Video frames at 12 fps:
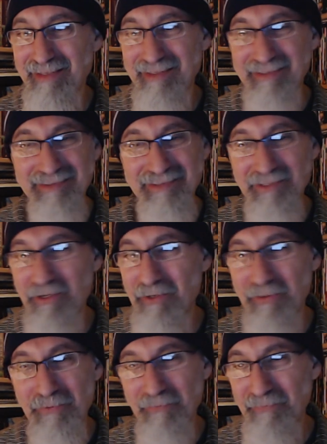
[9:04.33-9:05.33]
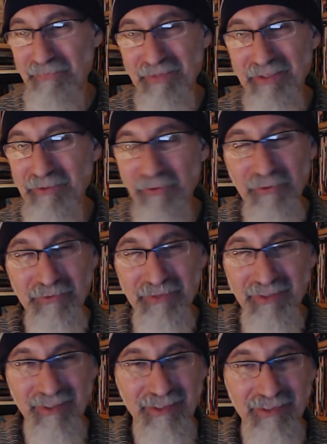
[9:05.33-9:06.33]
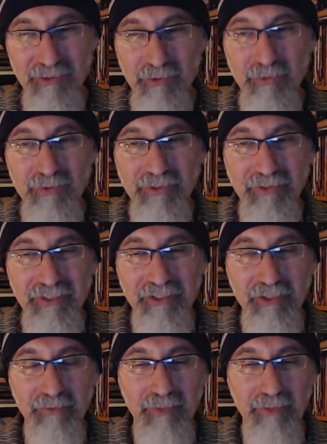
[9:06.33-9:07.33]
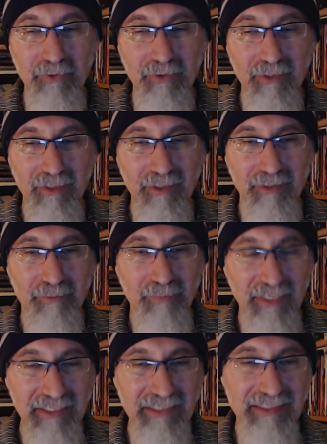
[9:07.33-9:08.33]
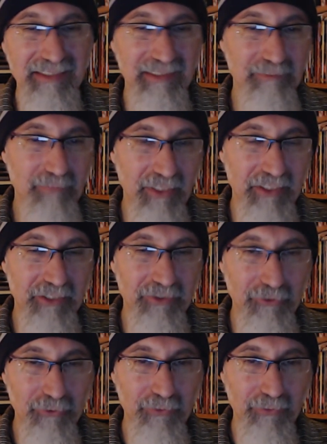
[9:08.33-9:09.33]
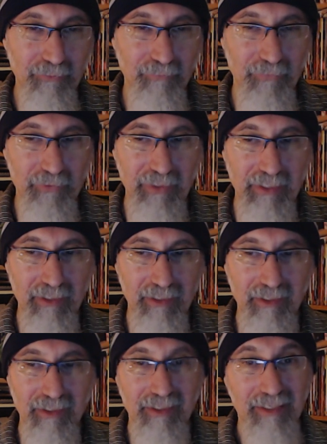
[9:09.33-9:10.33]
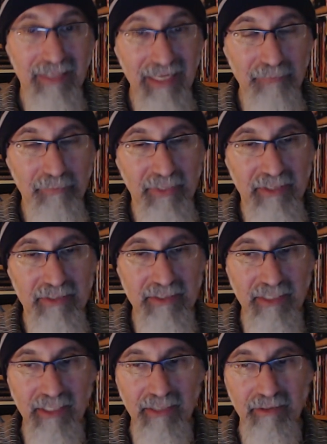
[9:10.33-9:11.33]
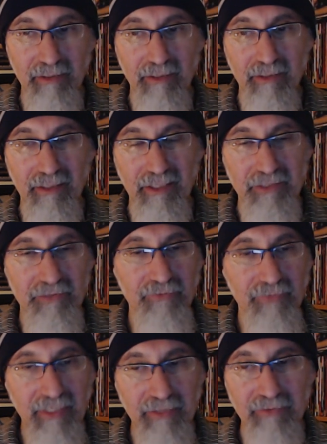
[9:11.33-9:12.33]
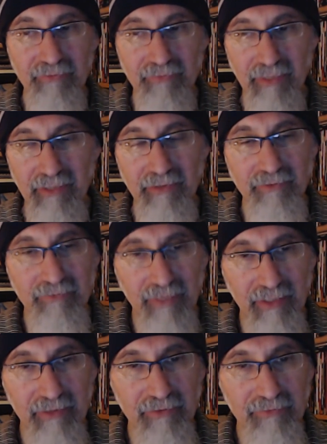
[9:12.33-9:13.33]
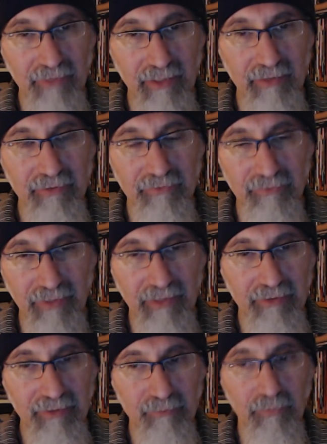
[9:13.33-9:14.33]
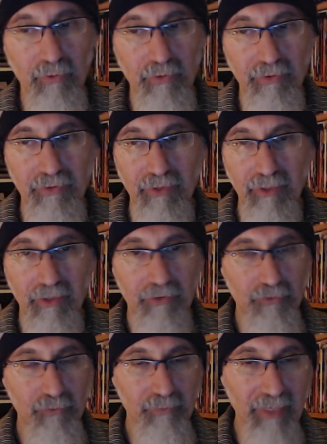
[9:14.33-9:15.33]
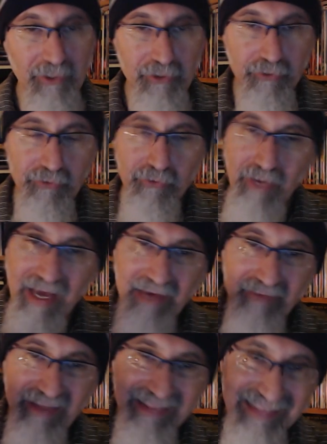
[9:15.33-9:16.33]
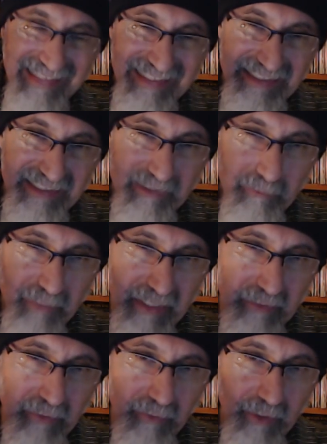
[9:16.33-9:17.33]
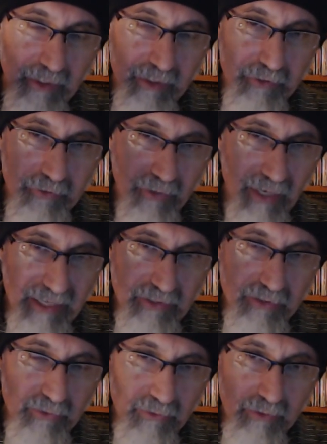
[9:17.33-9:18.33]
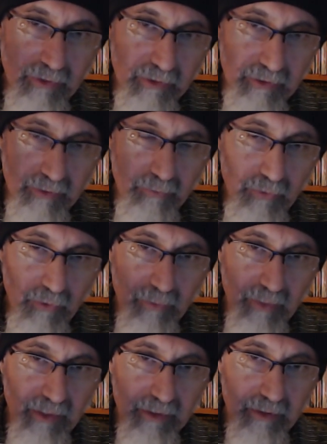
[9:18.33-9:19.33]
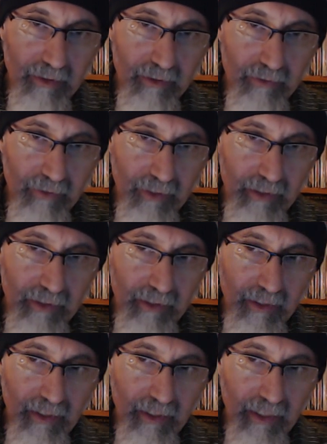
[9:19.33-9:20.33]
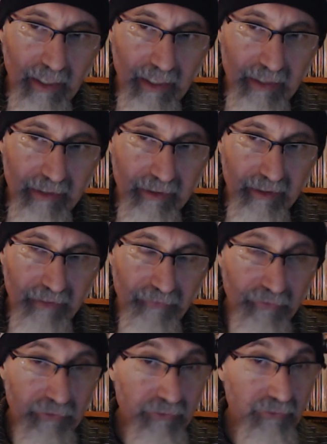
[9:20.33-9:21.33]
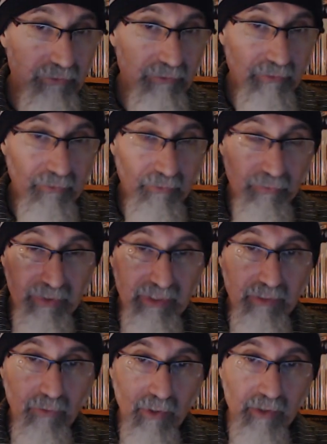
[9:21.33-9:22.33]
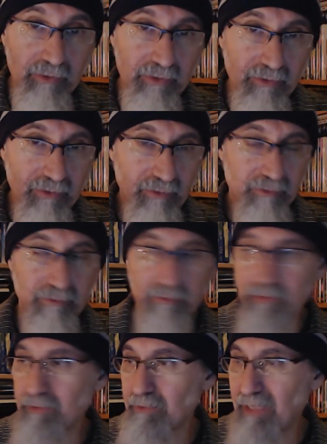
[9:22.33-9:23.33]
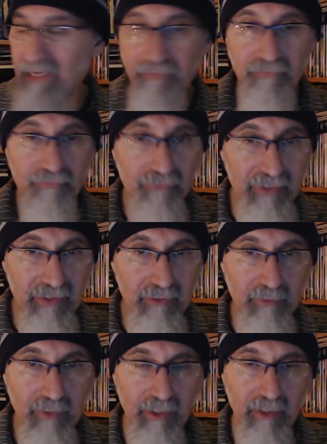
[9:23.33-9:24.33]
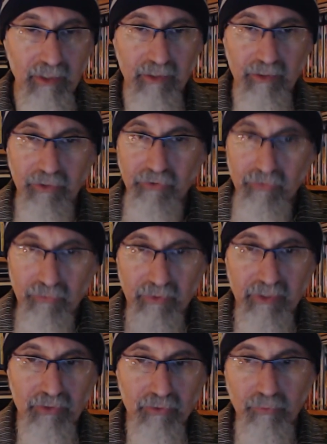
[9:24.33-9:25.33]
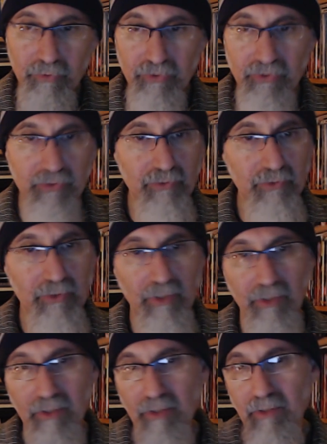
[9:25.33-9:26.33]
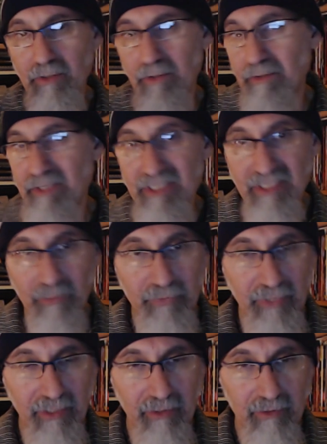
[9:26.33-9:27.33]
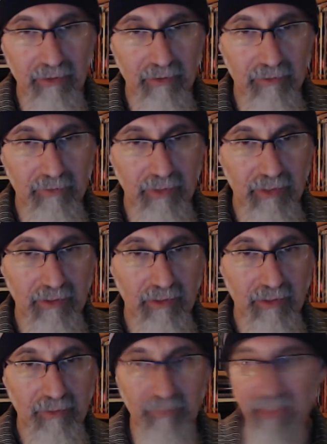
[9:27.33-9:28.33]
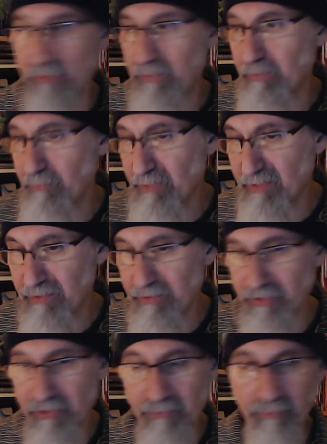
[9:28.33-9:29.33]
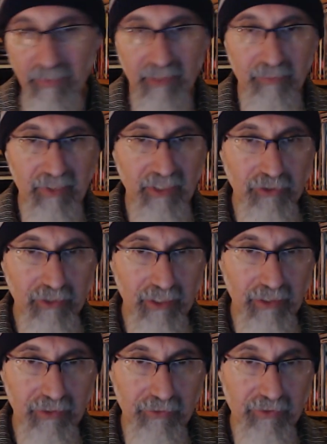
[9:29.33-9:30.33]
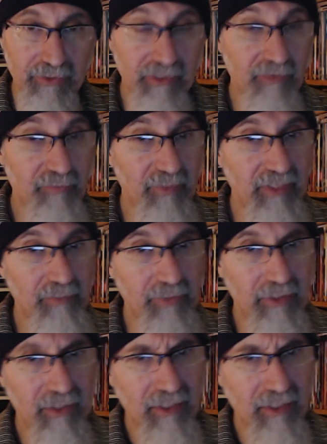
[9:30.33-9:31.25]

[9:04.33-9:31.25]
is. No, they don't. Schools are teaching people monkey see, monkey do. Right. That being said, it's very very very very very important to make sure you have at least minimum your high school diploma right and if you really want to have freedom then you need to pursue something right maybe apprenticeship maybe educating yourself maybe